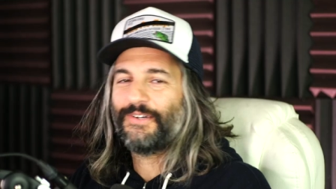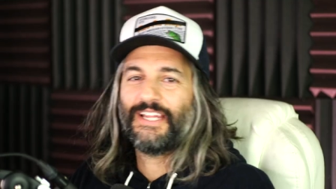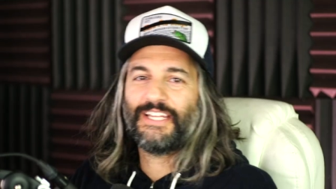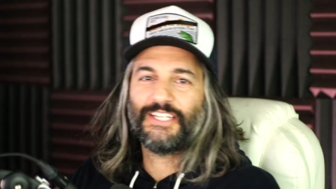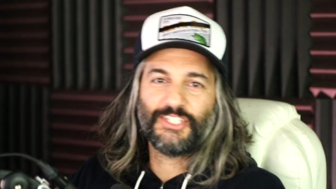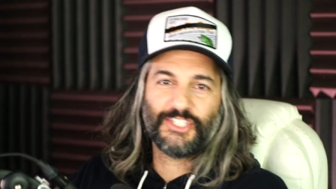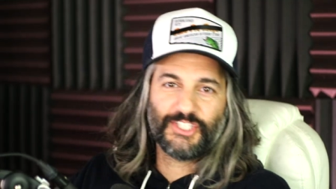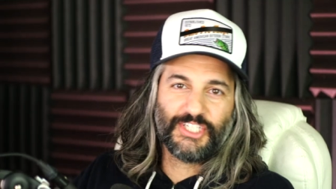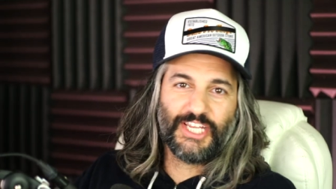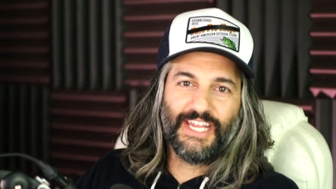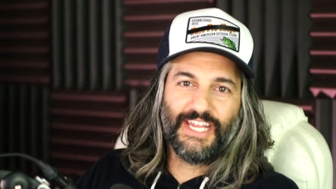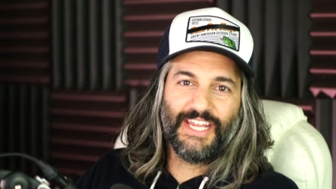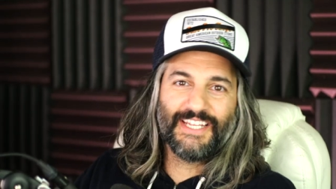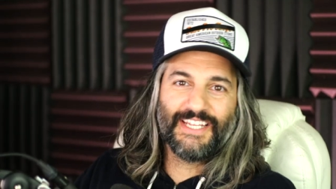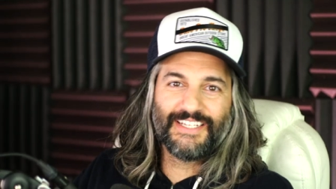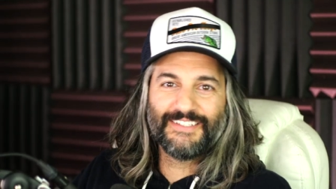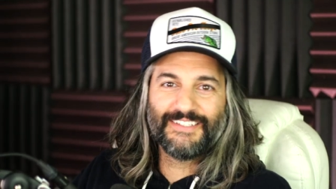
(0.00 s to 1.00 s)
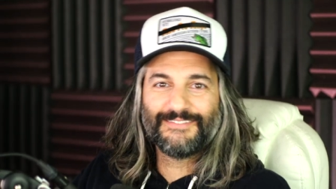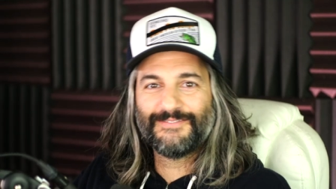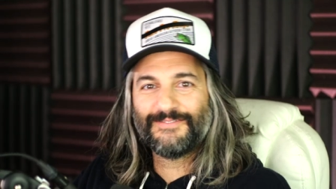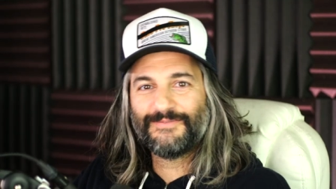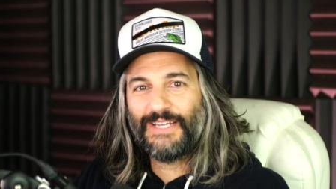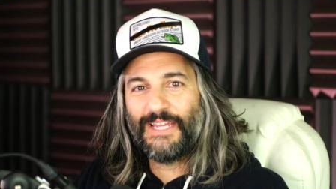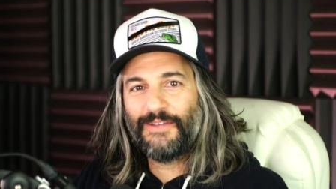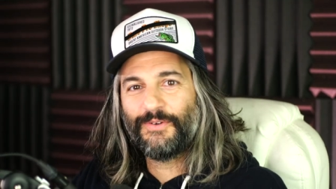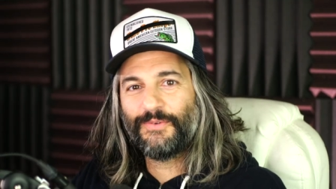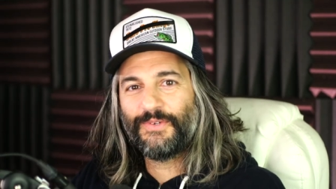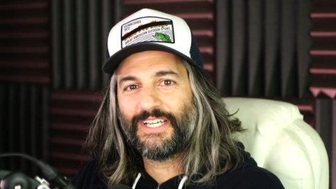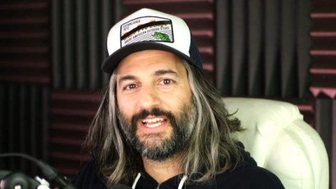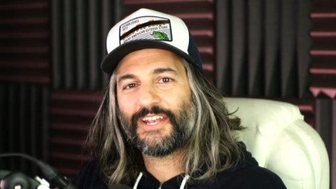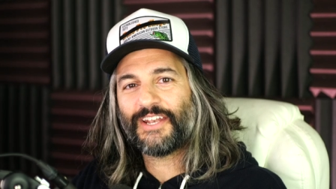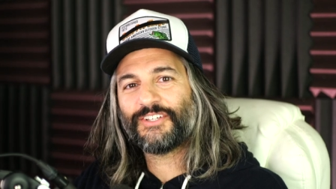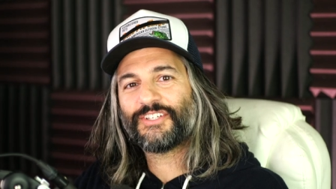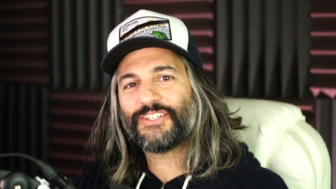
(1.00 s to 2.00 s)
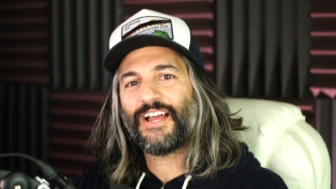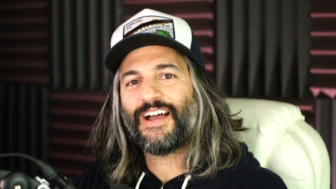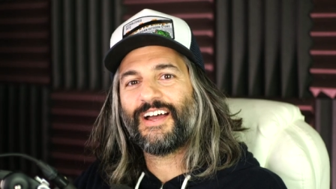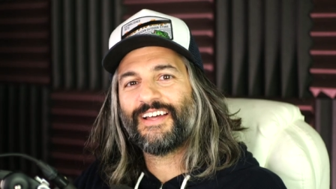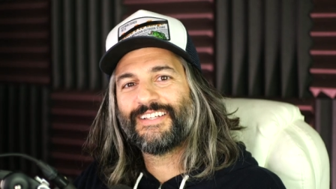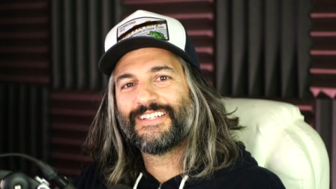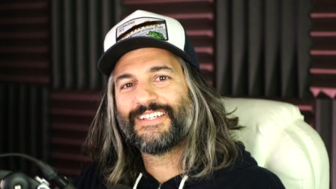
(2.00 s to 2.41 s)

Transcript: ain't shit. Maybe we got a shot.